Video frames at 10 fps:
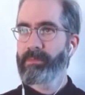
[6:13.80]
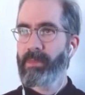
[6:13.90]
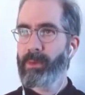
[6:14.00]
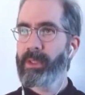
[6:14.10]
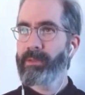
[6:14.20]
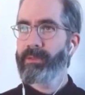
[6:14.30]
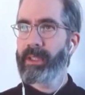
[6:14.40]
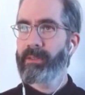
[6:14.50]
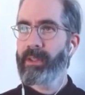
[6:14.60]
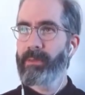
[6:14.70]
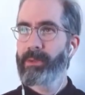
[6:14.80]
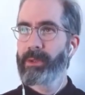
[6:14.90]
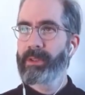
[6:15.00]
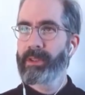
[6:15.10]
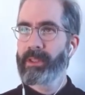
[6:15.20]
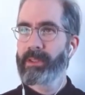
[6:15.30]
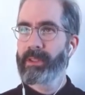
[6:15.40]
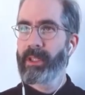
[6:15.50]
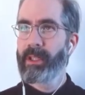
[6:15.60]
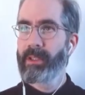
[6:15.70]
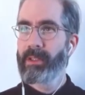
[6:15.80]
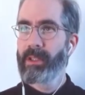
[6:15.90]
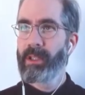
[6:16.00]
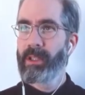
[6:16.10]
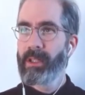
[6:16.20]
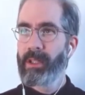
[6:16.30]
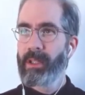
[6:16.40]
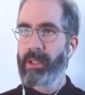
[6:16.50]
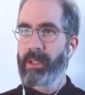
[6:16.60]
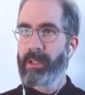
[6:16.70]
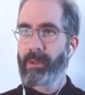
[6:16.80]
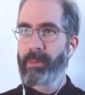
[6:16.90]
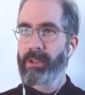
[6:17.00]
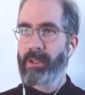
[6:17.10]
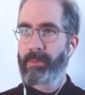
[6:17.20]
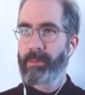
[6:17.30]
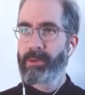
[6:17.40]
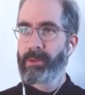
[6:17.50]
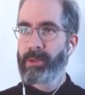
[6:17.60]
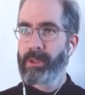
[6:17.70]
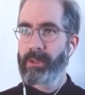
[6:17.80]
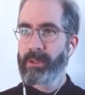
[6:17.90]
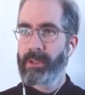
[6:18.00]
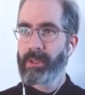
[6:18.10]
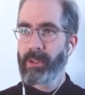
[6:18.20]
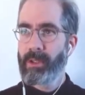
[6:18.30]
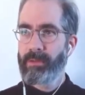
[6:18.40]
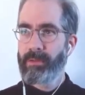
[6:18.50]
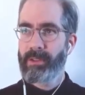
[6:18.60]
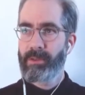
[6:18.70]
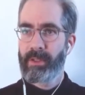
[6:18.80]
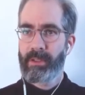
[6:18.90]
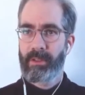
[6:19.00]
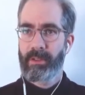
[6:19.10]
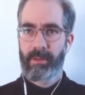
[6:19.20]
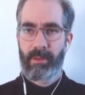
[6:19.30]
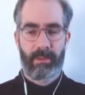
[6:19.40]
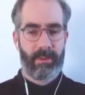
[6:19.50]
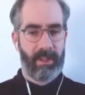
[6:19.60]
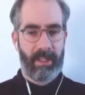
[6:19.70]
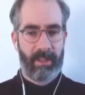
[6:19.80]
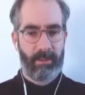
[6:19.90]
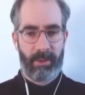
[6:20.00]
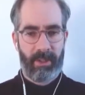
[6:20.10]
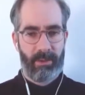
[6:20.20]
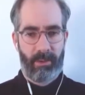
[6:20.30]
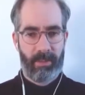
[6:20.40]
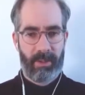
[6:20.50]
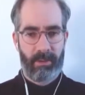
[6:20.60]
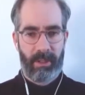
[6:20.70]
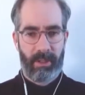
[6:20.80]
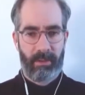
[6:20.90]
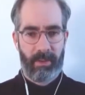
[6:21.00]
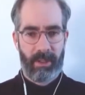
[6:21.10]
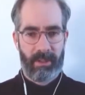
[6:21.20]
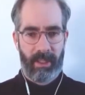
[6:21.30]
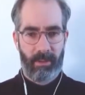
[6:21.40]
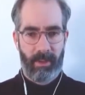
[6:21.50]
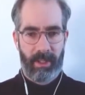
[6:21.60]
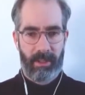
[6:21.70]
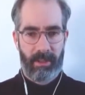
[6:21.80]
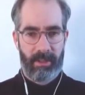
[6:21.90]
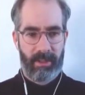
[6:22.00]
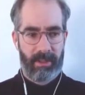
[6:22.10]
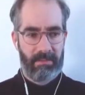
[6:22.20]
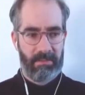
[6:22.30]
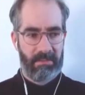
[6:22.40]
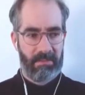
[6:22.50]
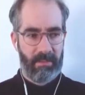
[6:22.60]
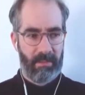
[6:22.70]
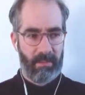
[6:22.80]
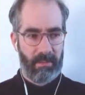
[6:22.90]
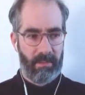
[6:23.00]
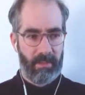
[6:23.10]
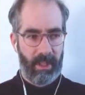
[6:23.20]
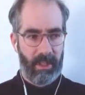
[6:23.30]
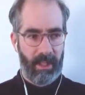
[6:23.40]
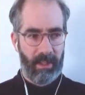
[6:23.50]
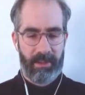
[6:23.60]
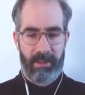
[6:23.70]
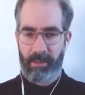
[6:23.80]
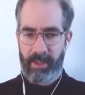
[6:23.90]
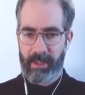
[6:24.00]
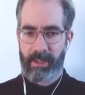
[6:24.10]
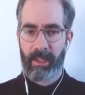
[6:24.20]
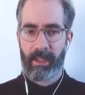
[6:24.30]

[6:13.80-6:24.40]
what I find very important is somebody comes to you in a conflict situation, don't tell them what they should be doing because anyway, they cannot hear it.